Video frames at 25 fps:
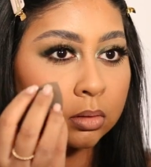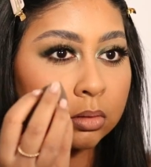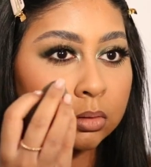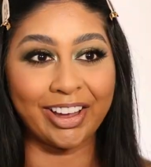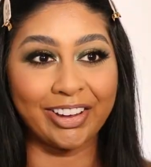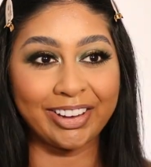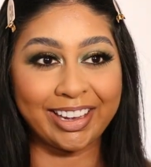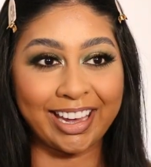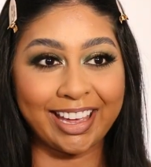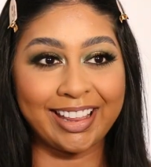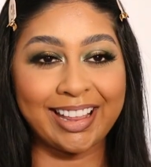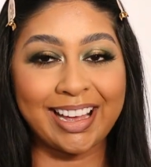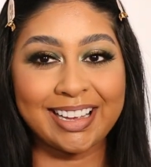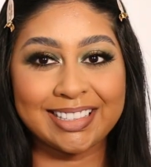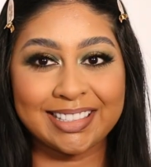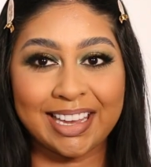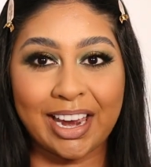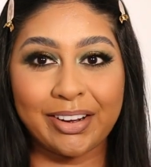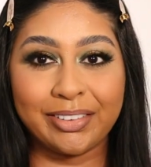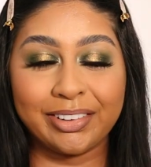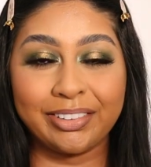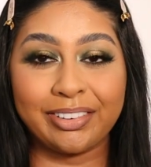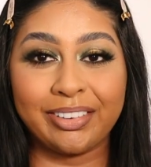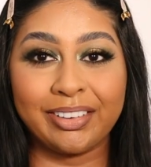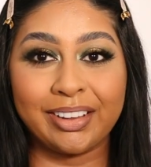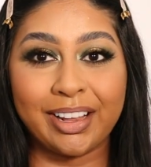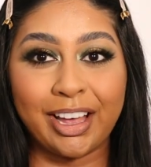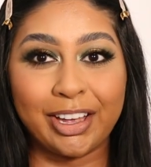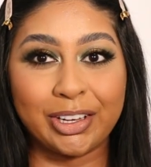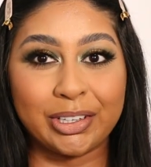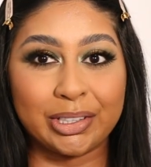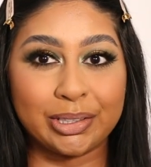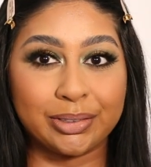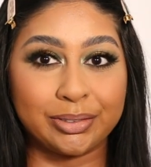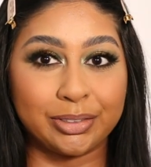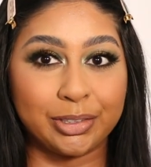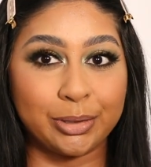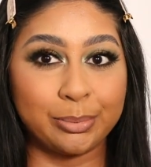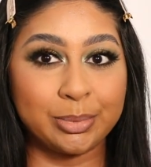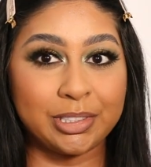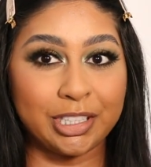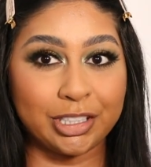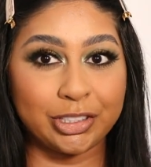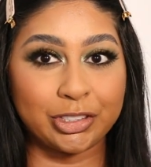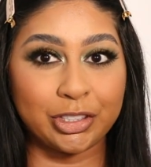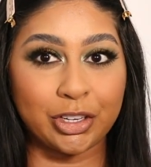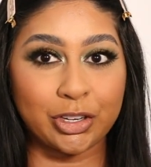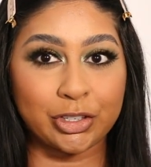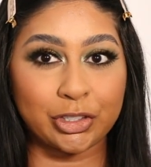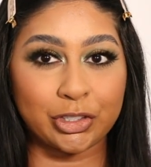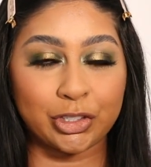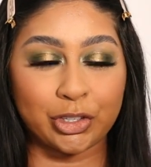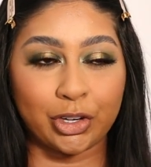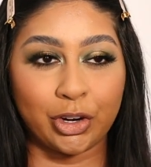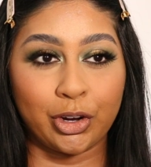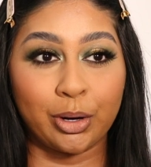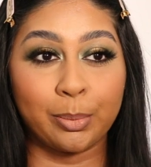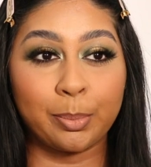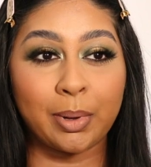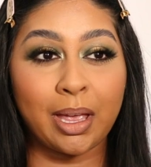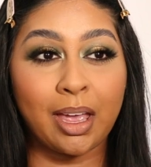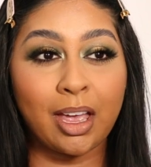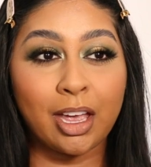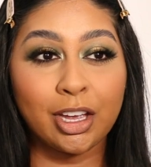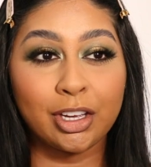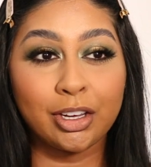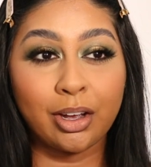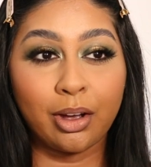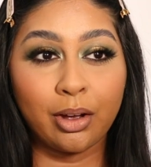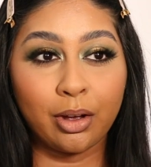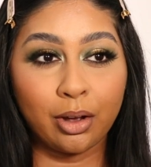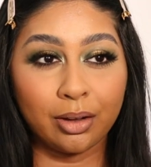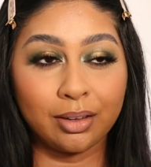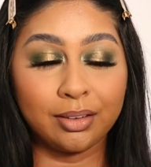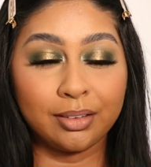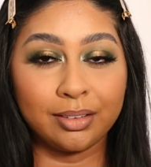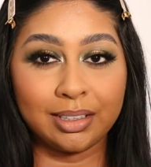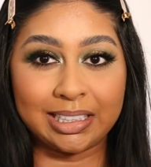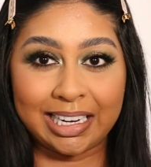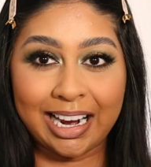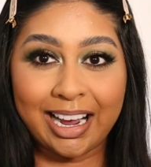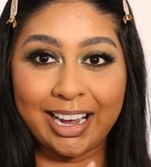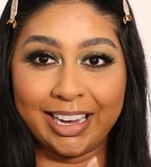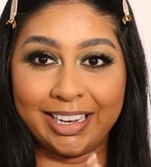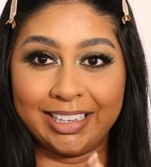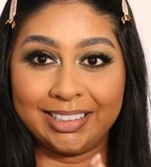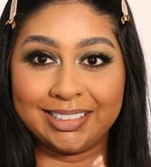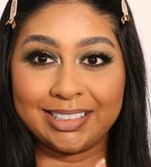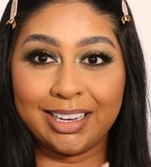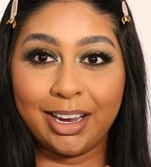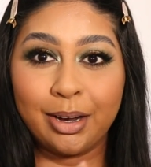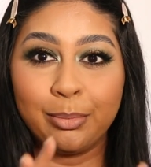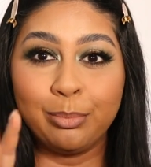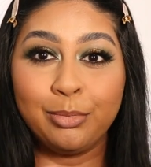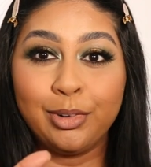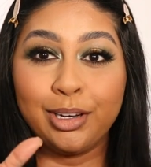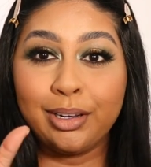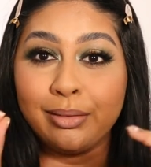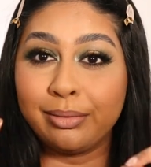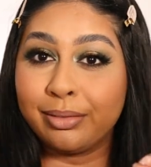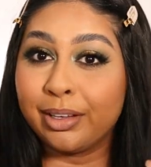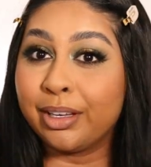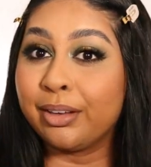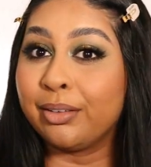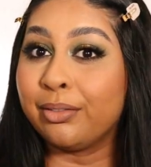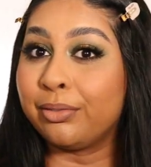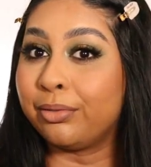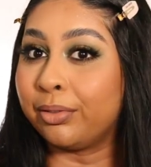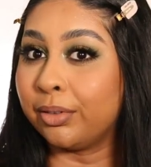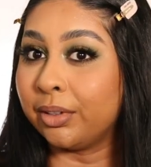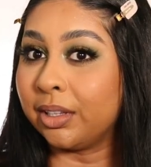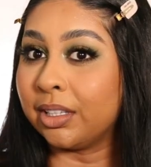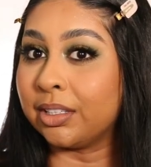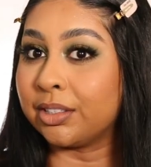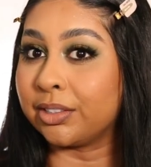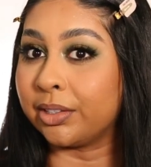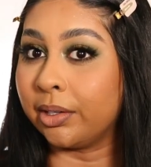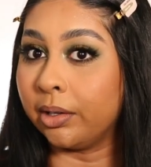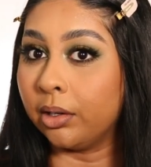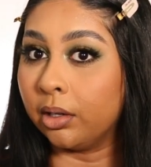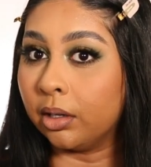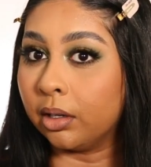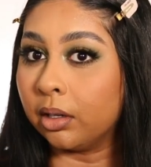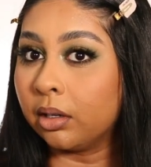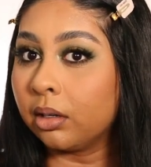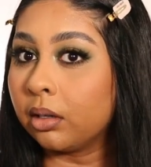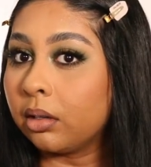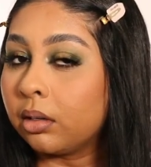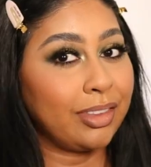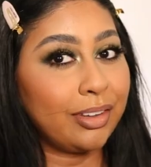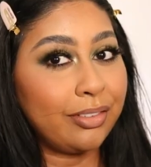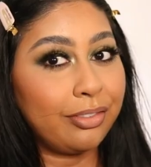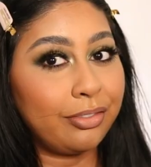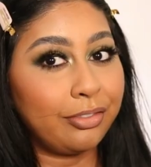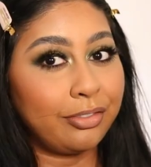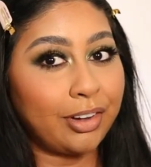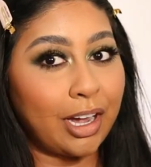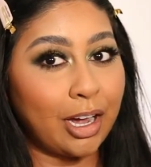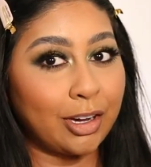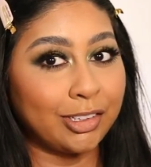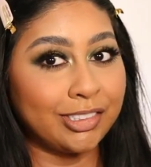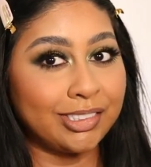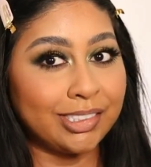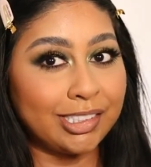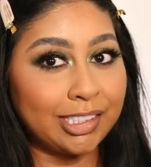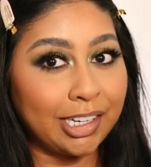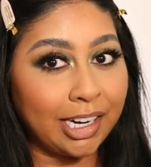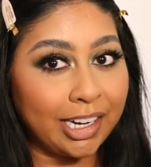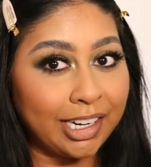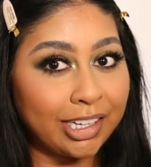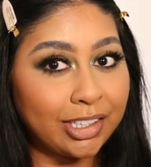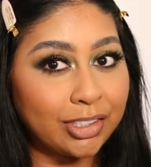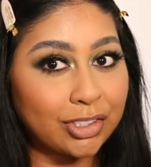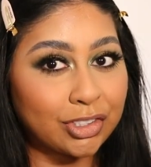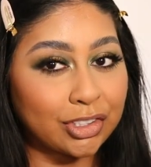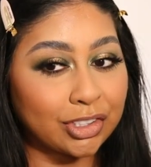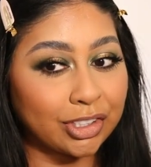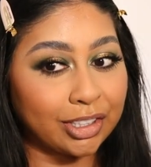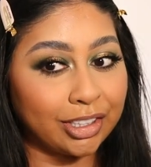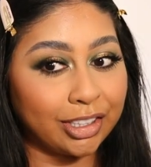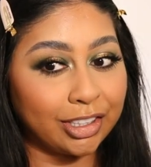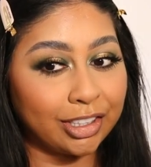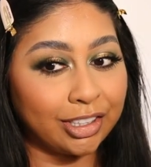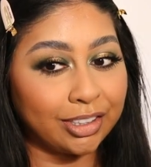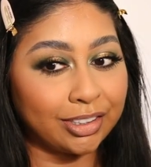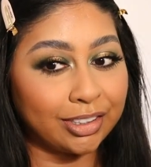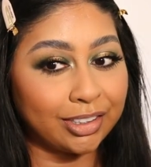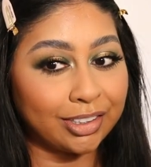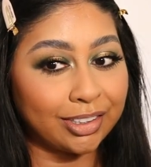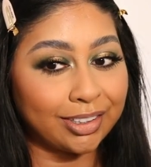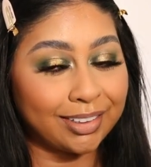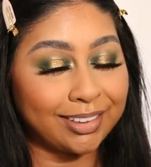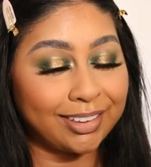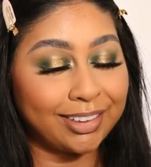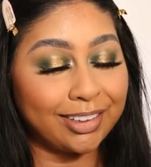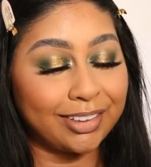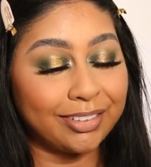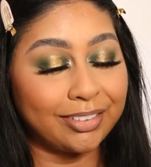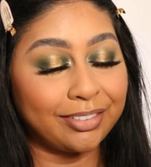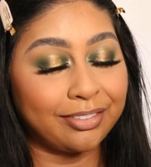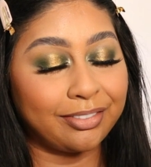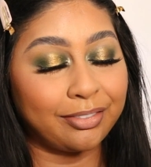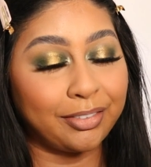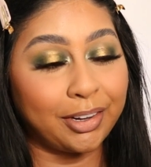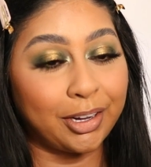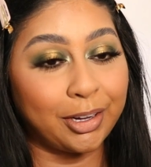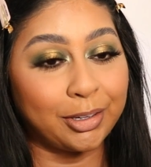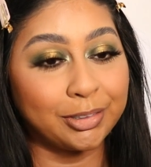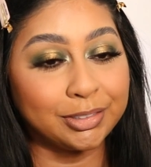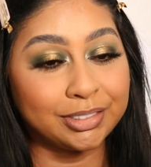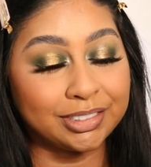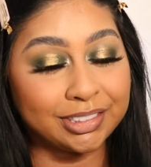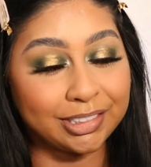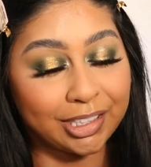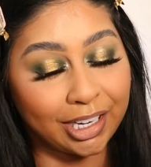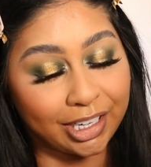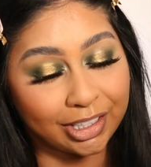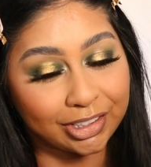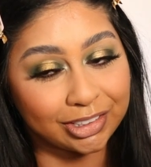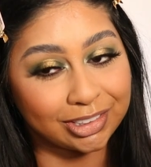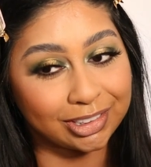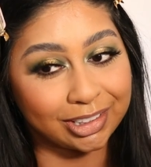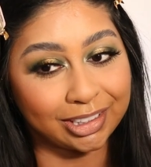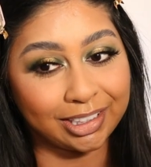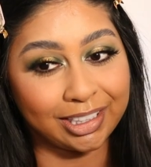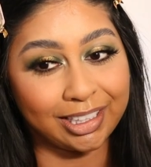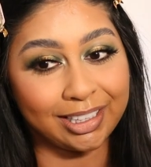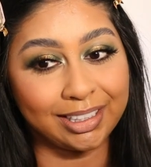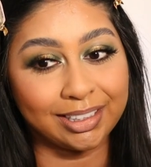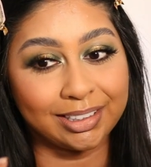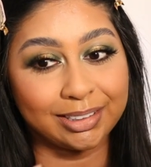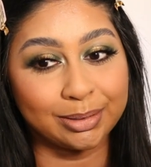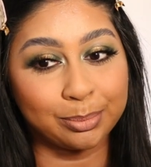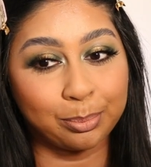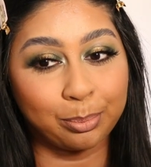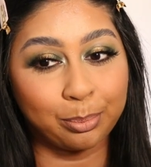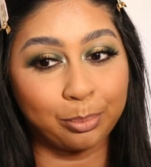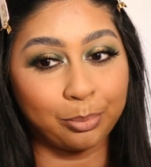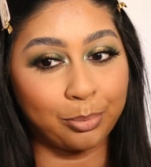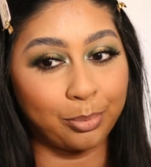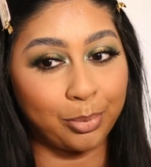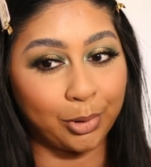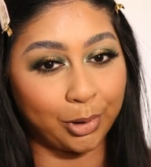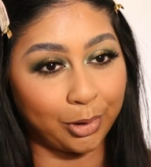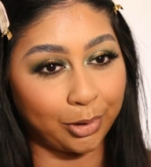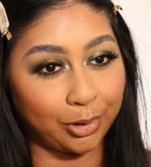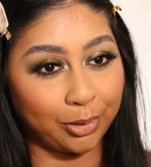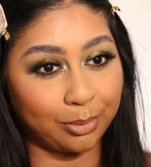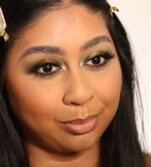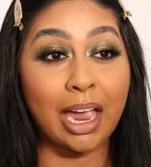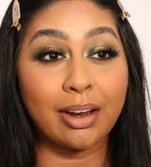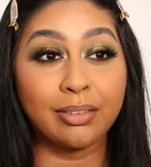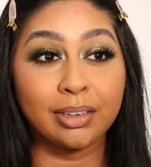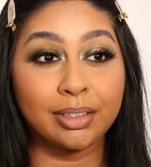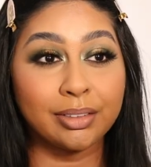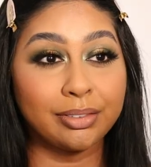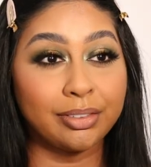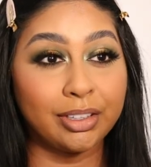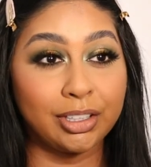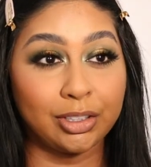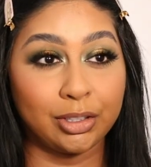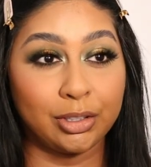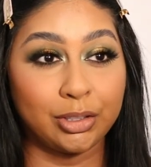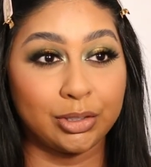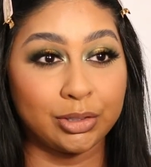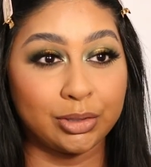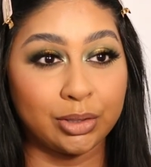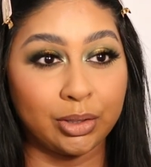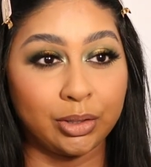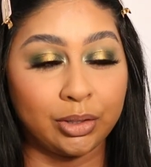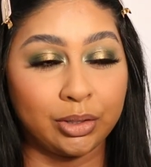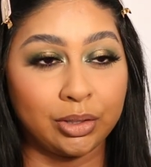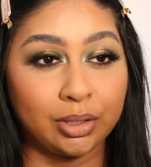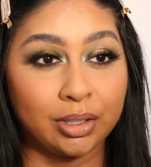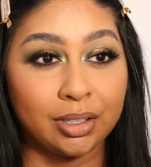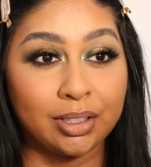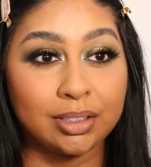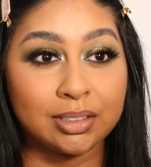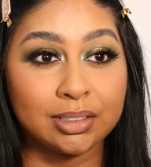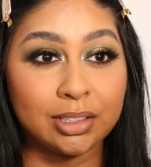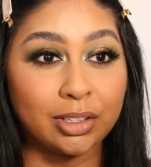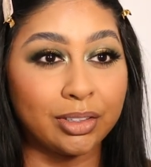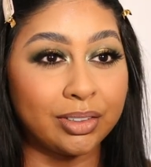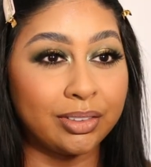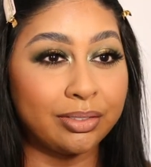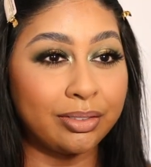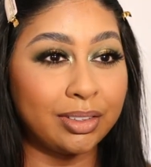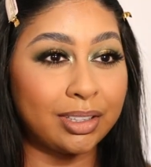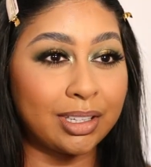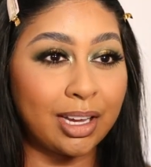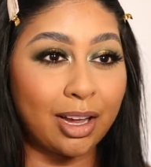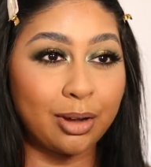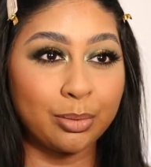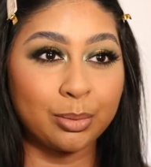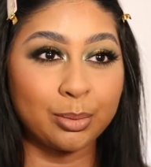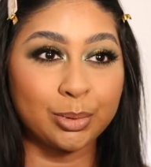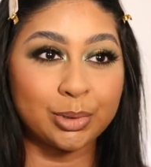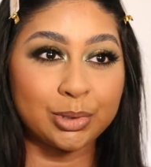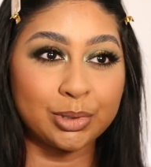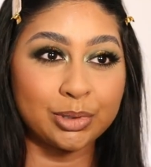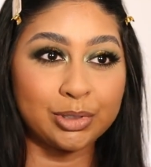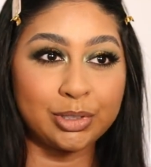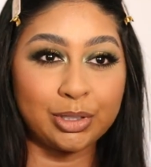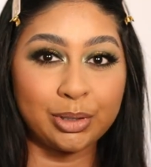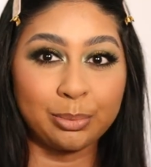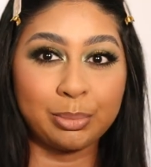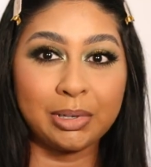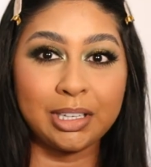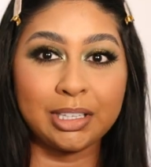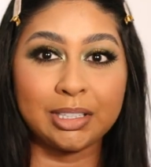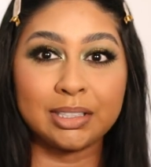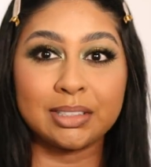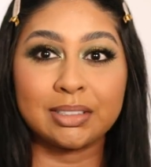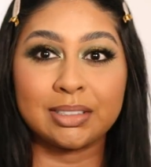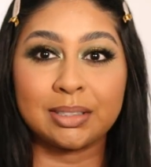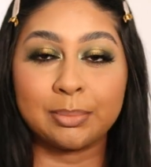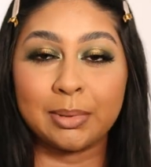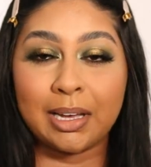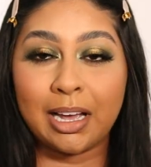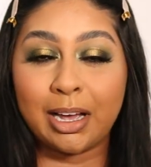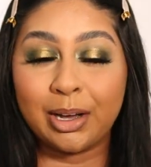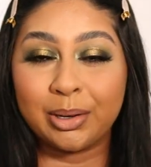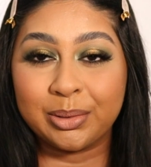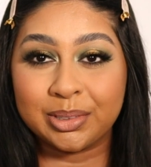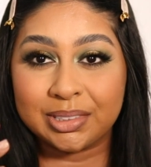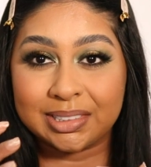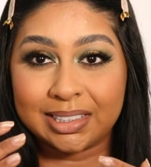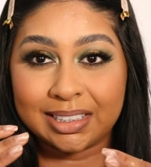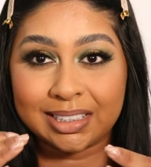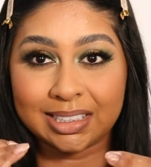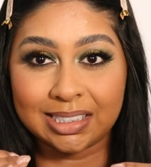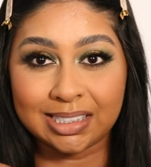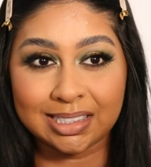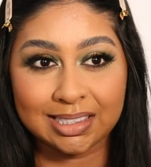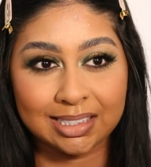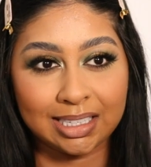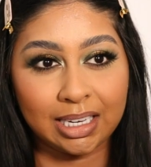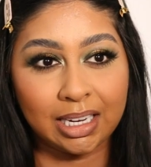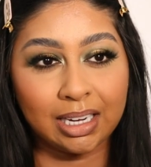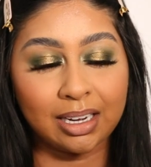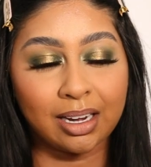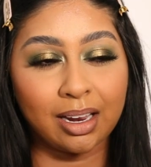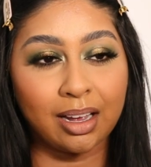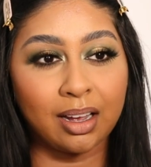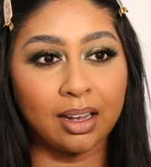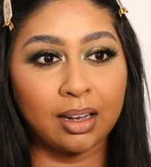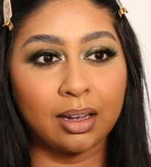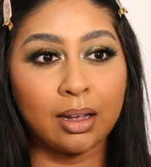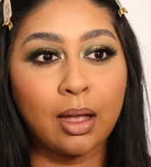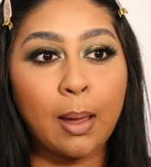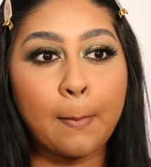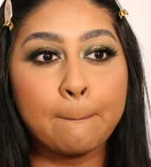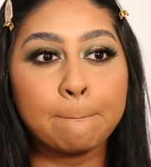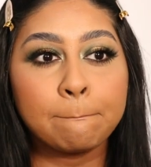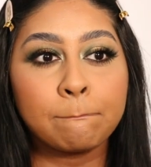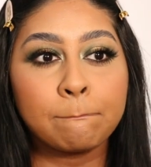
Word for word: Okay, that's everything that I got from TikTok shop. Guys, I'm living for this look. The foundation. The foundation is beautiful. Everything looks so good. The only thing that I wasn't too pleased about was the concealer,